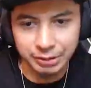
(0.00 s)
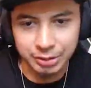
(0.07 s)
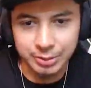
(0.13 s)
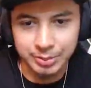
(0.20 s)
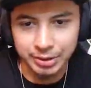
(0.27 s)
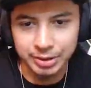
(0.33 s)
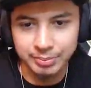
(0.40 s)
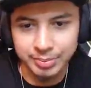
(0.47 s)
we
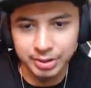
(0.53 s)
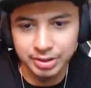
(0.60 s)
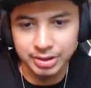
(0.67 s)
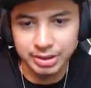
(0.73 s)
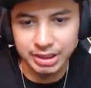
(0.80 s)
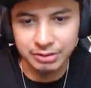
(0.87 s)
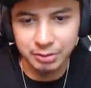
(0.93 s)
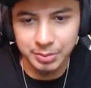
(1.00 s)
build a
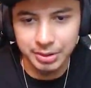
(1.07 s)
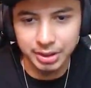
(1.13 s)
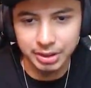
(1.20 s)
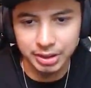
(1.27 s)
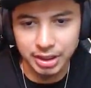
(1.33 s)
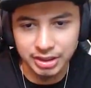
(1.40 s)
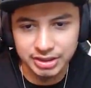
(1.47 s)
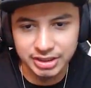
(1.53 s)
build, can we build a
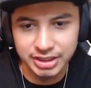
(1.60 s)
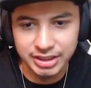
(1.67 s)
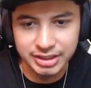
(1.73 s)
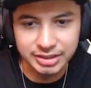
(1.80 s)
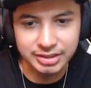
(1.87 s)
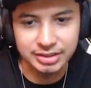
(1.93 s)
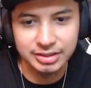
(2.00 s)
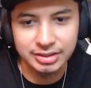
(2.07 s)
log sled?
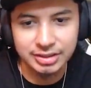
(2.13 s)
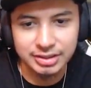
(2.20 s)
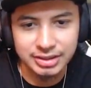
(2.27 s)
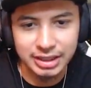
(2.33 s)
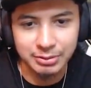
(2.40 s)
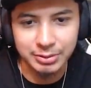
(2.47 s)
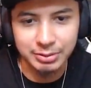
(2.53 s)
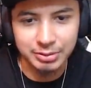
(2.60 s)

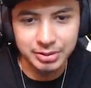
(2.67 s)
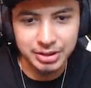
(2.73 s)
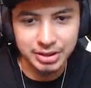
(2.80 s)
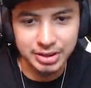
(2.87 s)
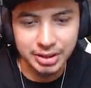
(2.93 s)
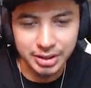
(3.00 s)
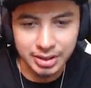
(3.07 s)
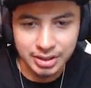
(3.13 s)
That way we
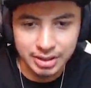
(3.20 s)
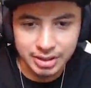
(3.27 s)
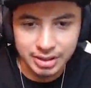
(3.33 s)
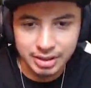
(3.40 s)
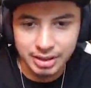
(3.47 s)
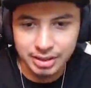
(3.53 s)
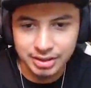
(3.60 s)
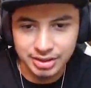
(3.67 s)
can
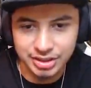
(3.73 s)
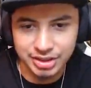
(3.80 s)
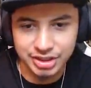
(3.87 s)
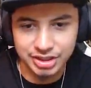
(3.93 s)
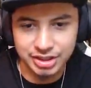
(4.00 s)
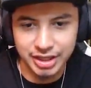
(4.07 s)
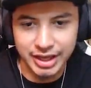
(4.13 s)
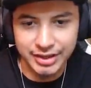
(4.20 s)
just
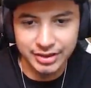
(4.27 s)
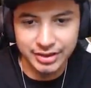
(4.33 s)
slide